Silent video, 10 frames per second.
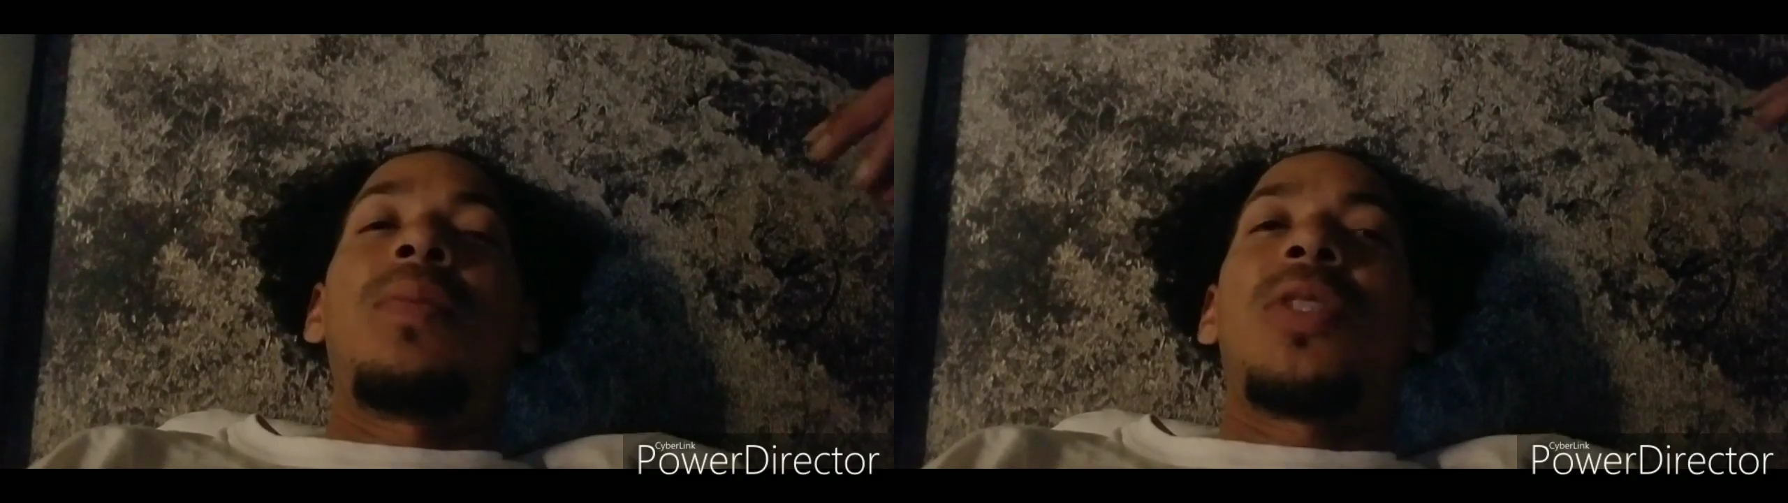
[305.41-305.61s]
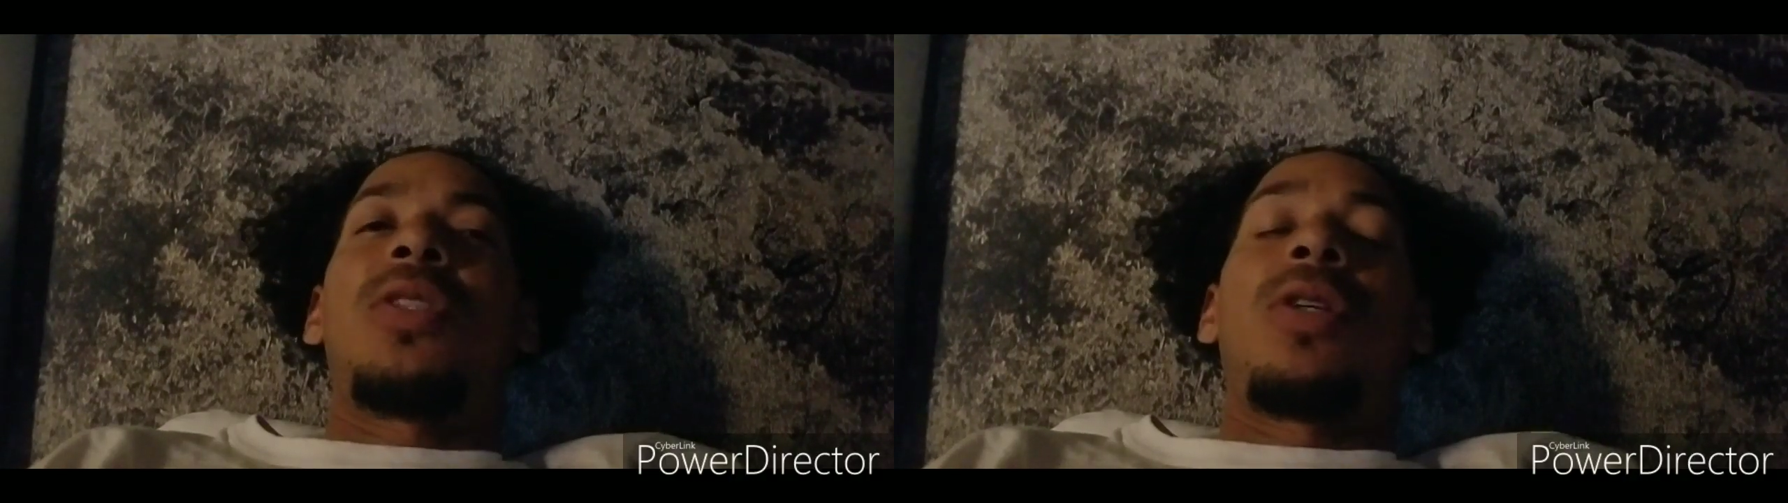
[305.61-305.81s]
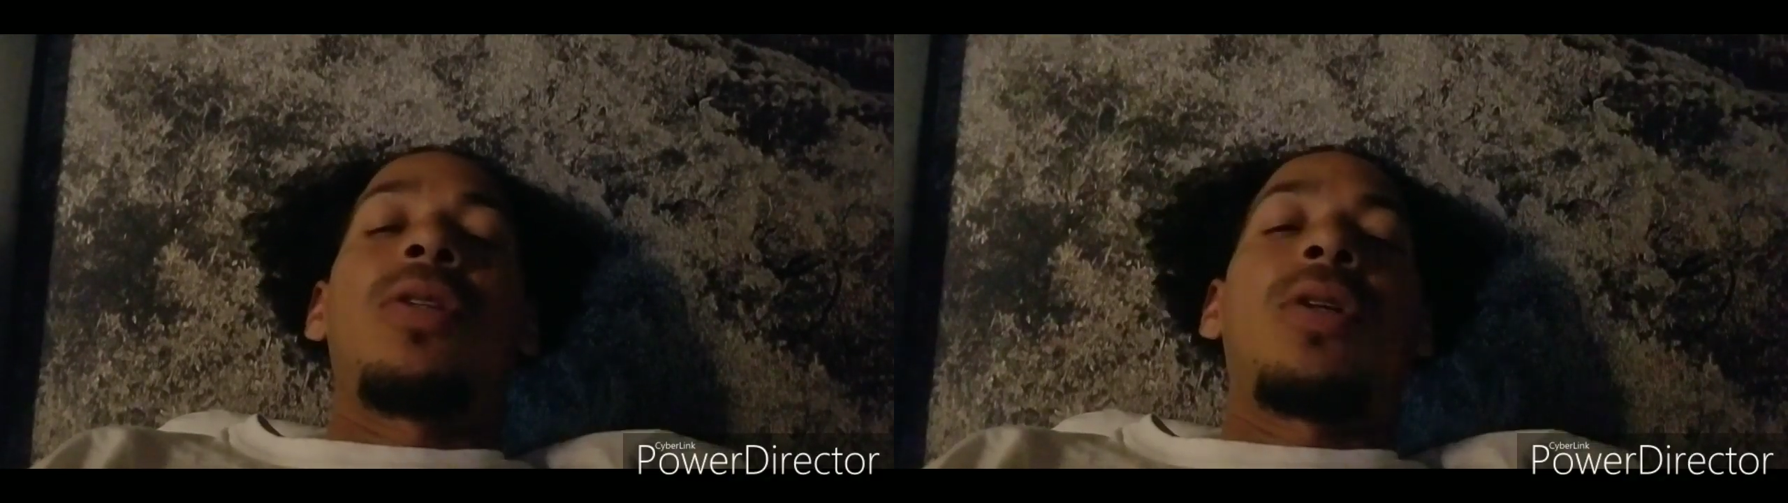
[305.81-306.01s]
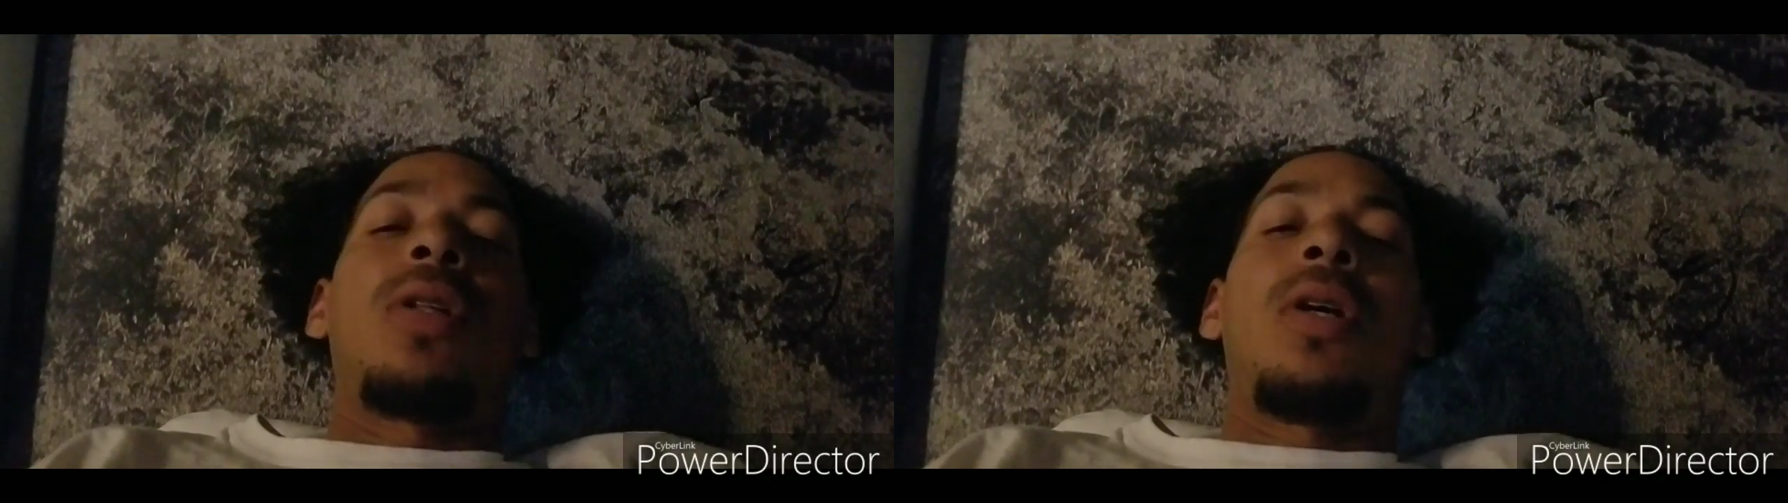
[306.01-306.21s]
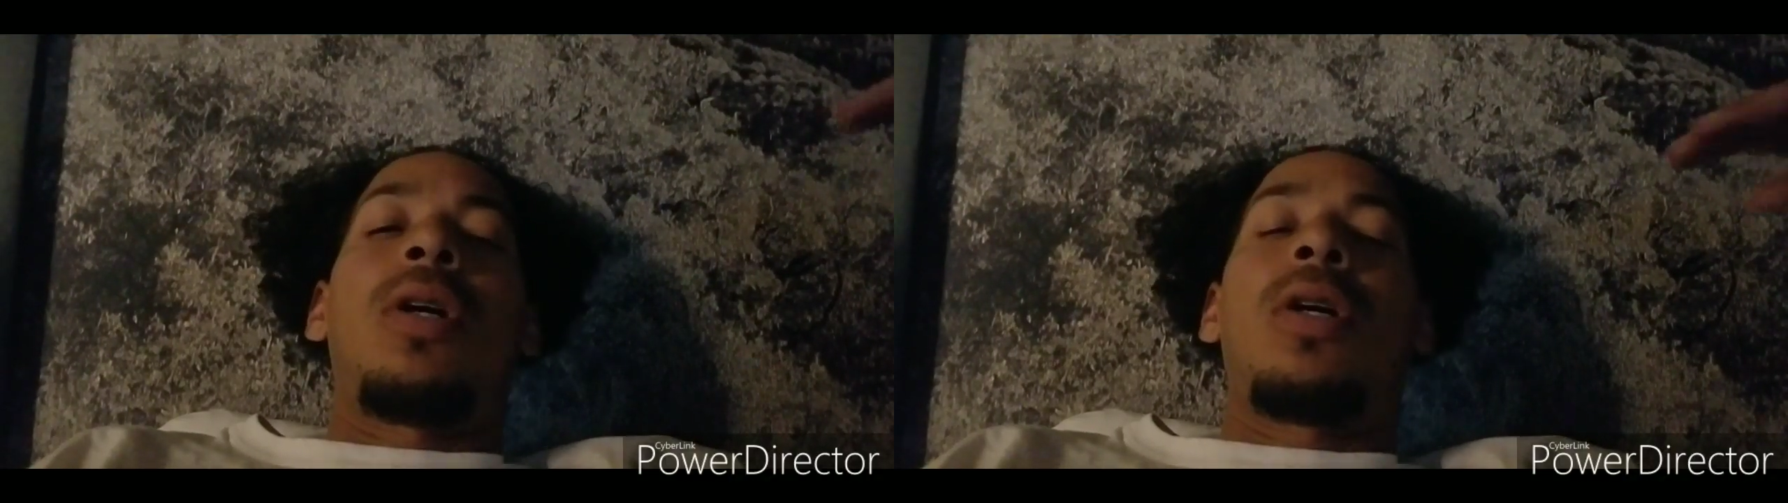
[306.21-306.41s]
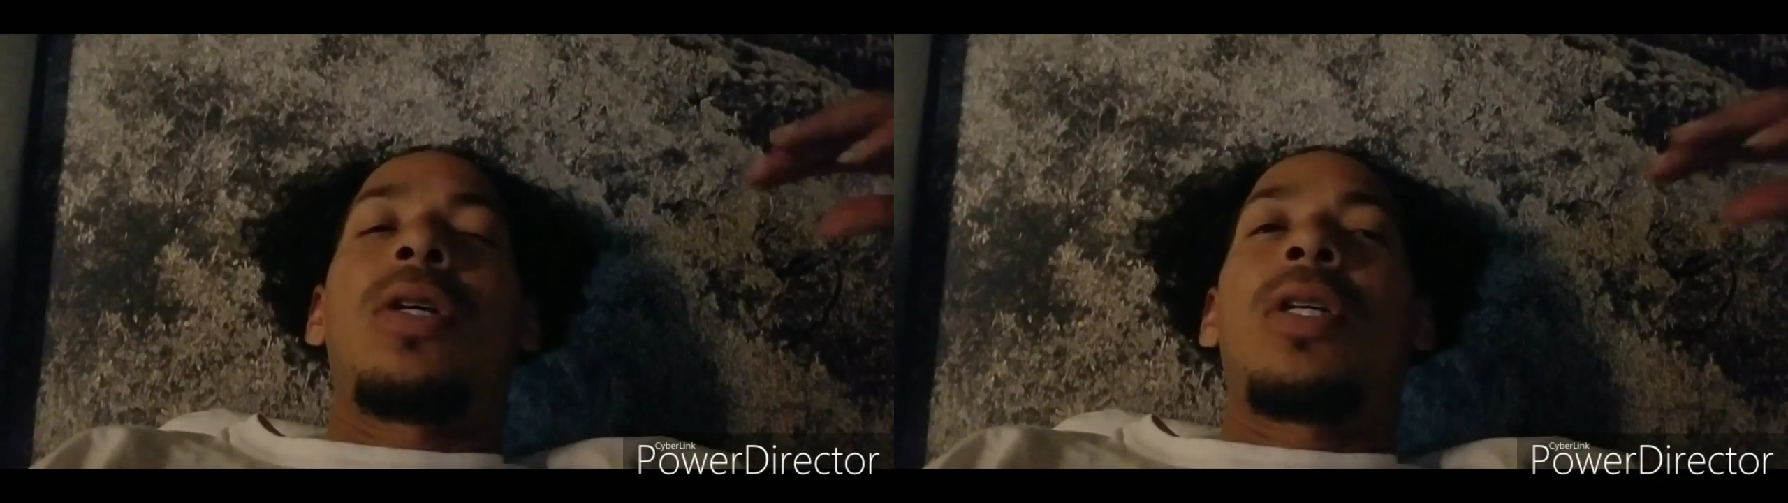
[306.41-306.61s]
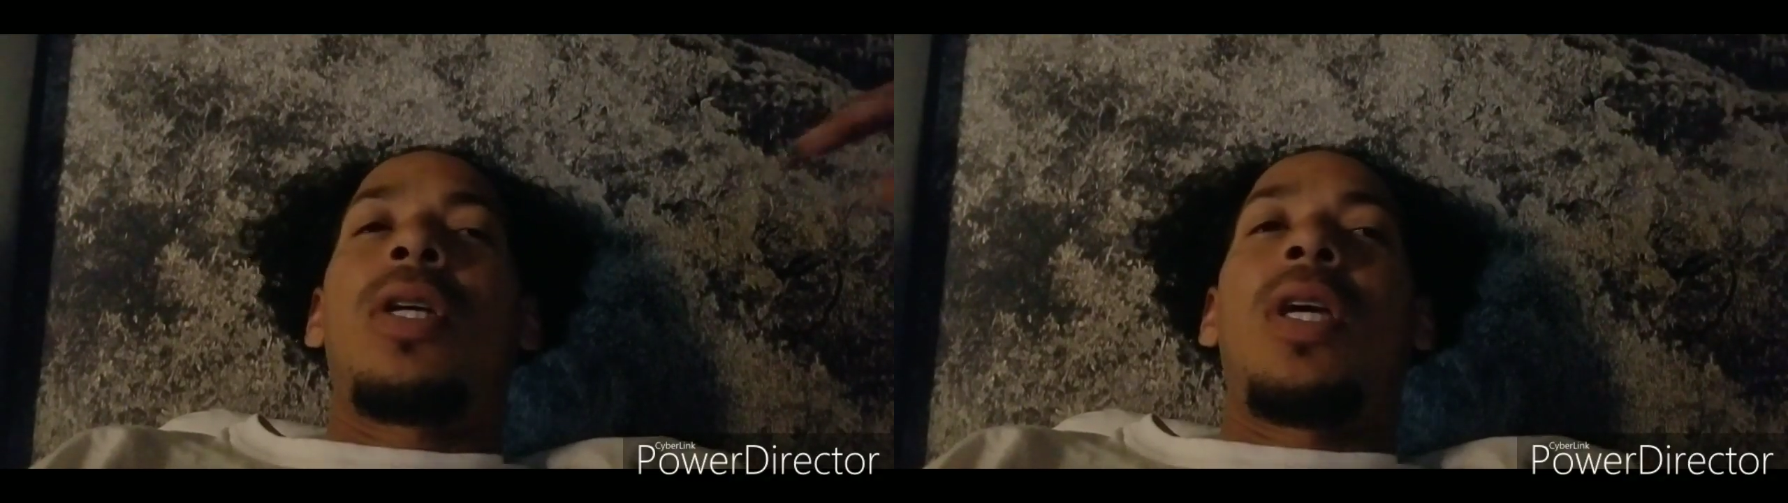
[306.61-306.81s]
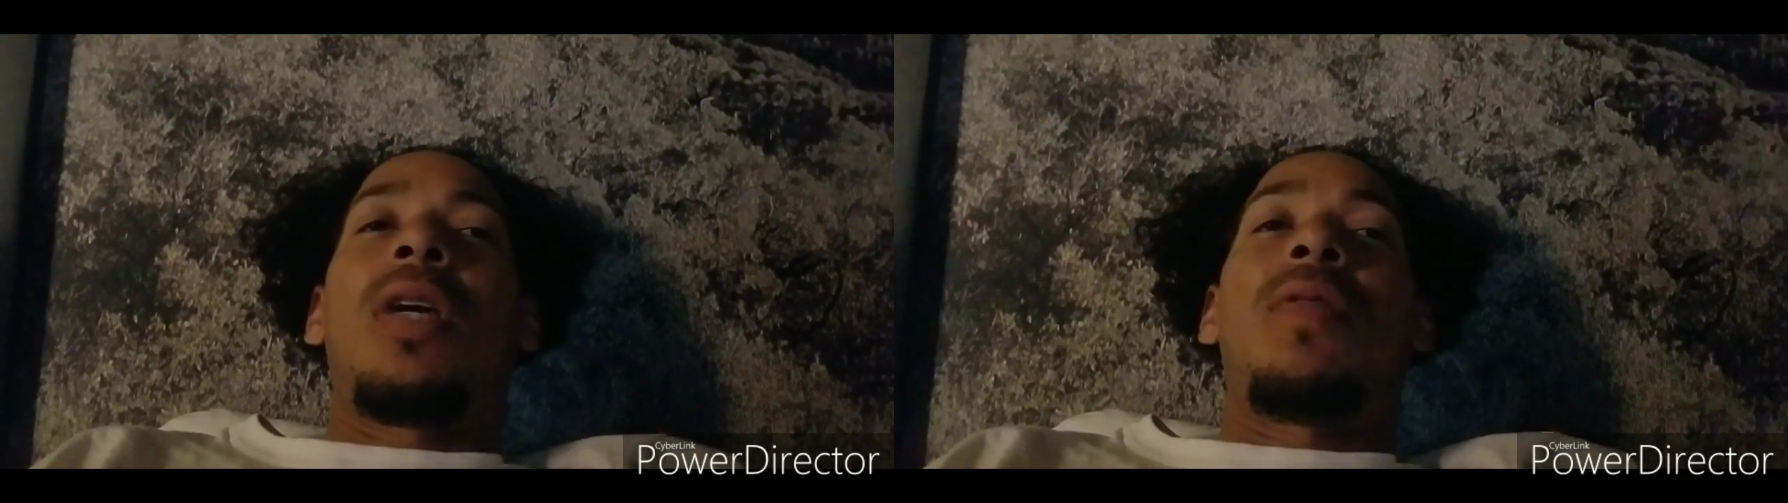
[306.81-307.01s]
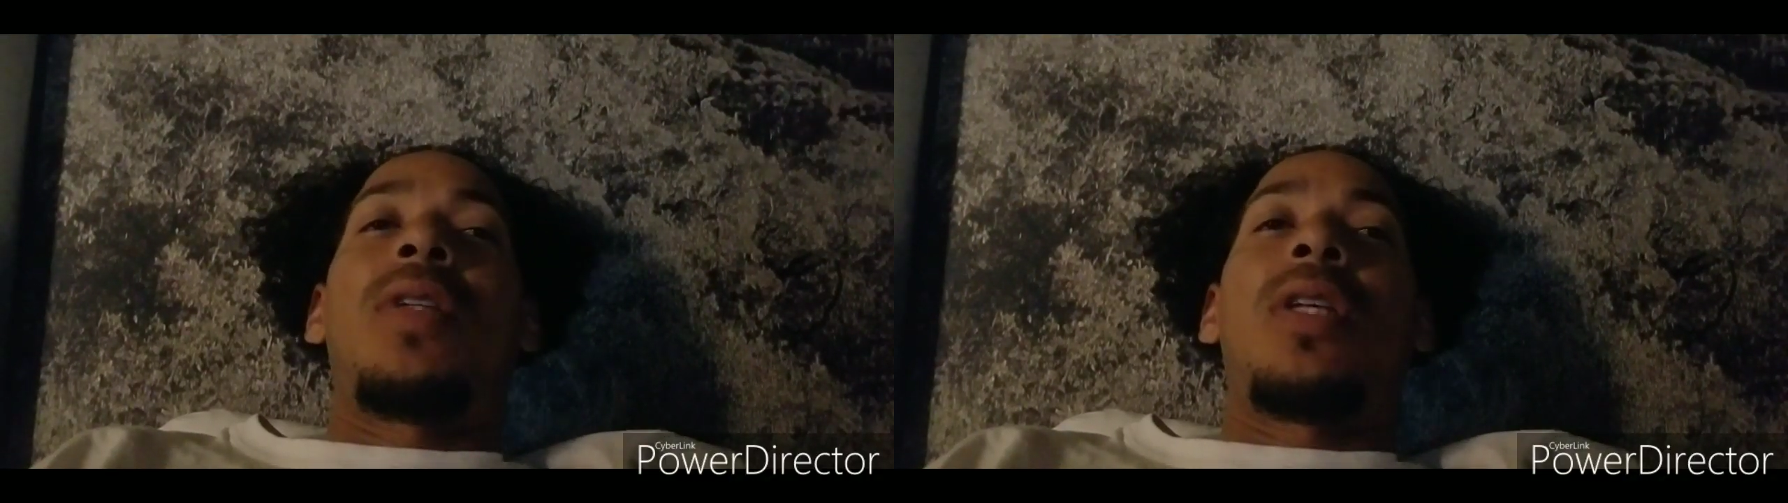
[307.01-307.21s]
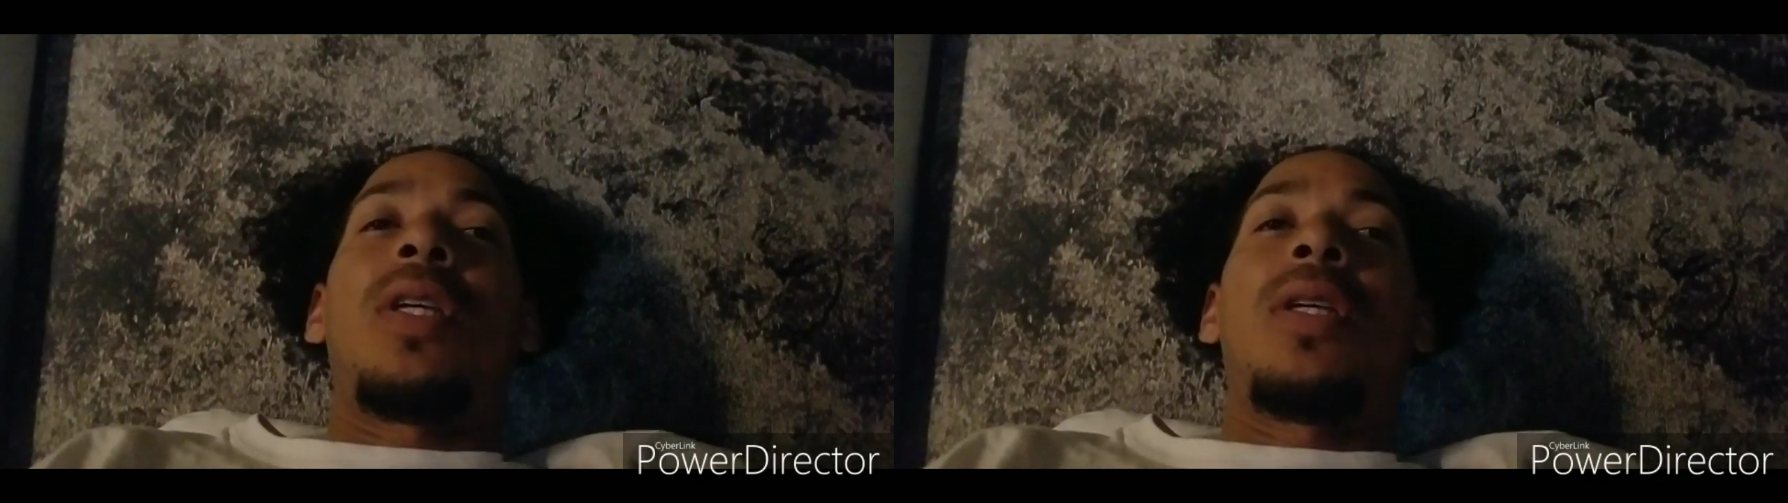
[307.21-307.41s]
start their clock,
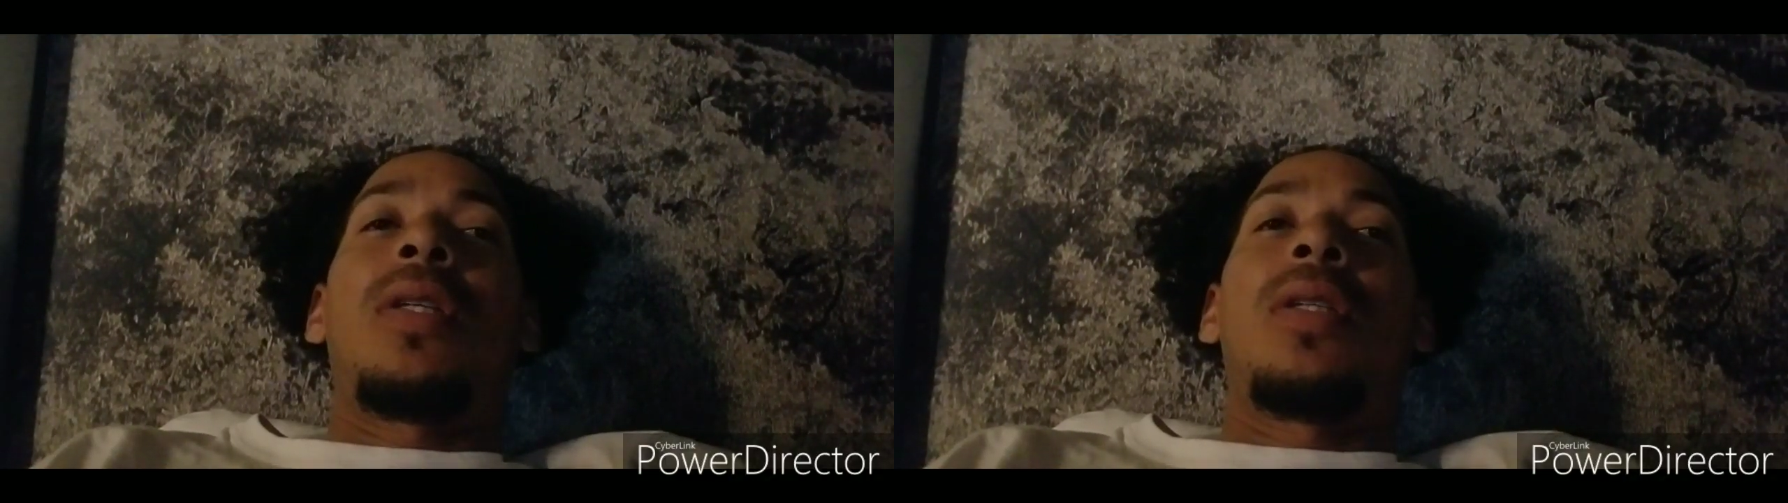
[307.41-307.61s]
everything.